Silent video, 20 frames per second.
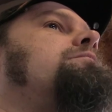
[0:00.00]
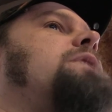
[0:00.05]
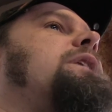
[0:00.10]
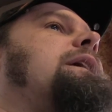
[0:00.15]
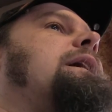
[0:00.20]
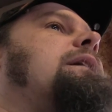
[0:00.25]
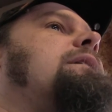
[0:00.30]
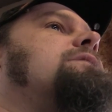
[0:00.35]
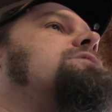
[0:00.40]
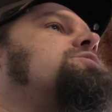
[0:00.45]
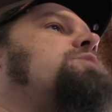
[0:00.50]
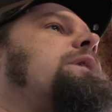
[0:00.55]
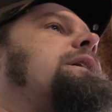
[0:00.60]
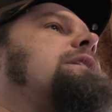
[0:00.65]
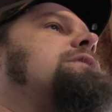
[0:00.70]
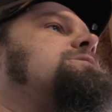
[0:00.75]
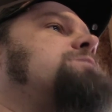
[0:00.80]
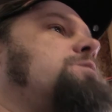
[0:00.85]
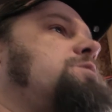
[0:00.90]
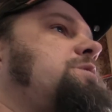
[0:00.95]
but yeah, this
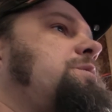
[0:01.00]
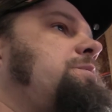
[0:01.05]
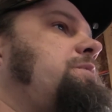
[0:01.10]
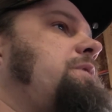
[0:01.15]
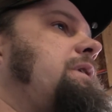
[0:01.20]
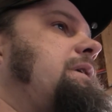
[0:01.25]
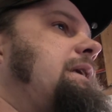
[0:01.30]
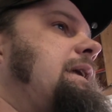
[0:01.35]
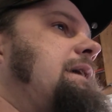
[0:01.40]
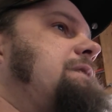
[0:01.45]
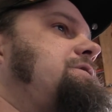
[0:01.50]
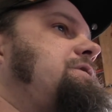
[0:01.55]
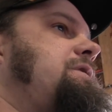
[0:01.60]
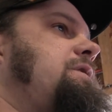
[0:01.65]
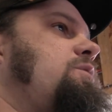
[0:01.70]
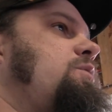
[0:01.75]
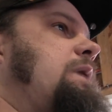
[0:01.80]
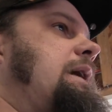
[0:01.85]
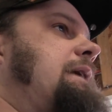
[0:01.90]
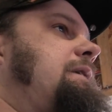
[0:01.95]
weekend's supposed to be pretty nasty
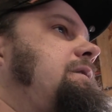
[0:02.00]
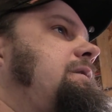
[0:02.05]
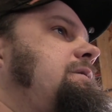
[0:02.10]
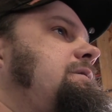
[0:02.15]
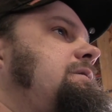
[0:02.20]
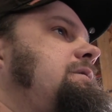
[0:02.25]
and wet.